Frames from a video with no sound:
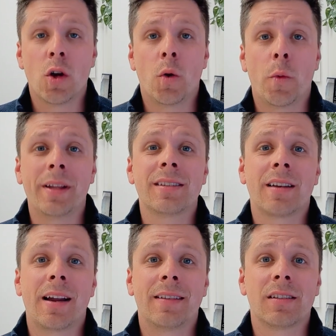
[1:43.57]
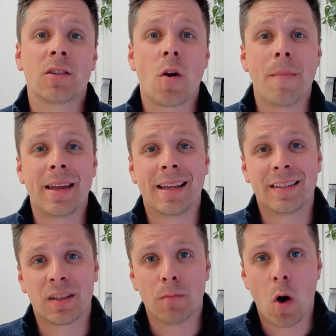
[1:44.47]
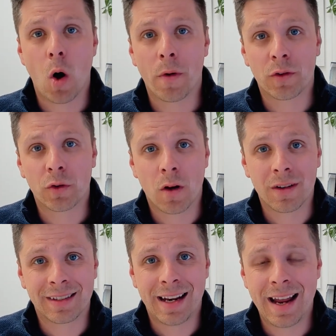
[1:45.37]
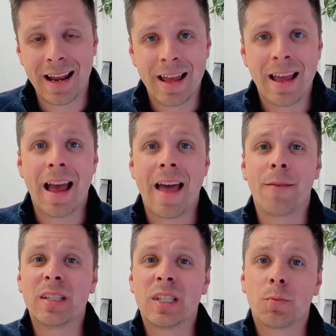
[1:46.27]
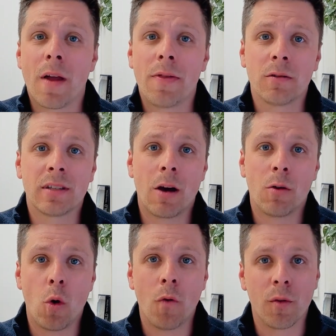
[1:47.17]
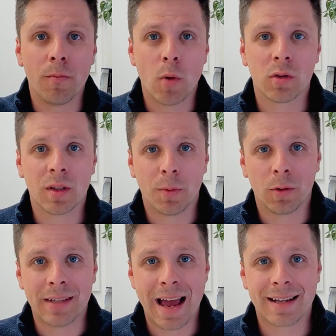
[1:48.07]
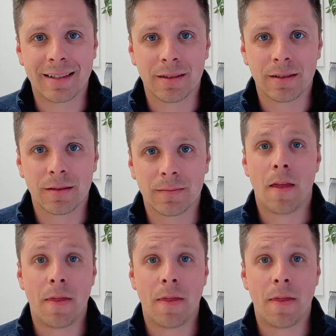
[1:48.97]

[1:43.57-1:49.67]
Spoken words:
we decided to start making small withdrawals today, and then we spread those out over multiple tax years.